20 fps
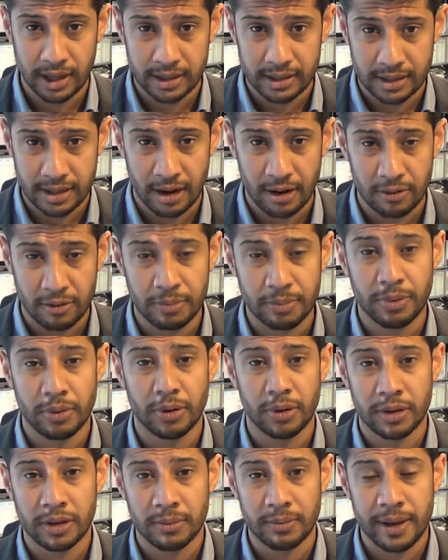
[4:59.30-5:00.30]
dull
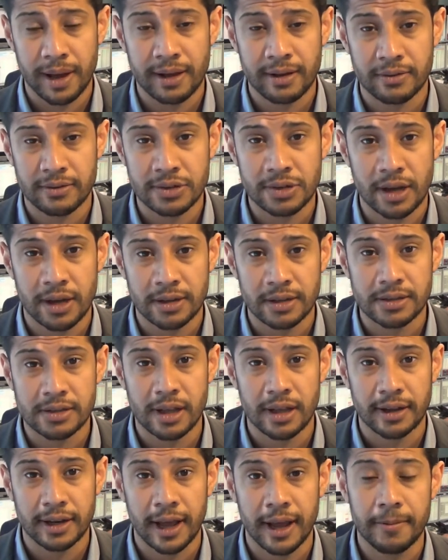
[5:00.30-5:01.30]
report on the back of China
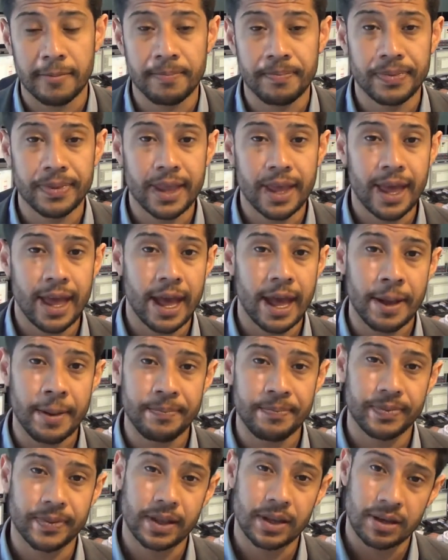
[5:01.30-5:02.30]
slowdown.
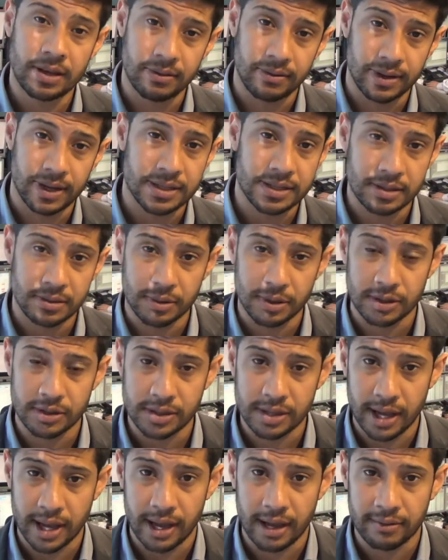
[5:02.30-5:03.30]
Conversely, we
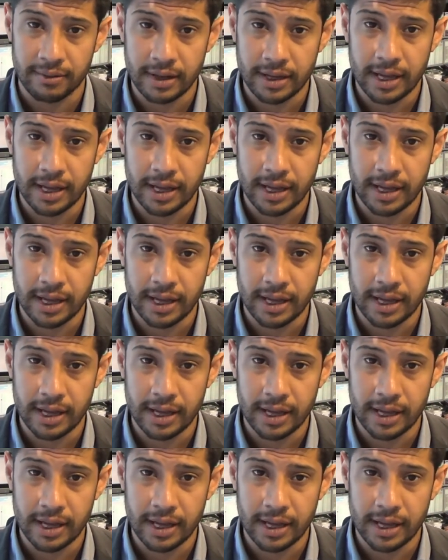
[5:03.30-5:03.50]
also have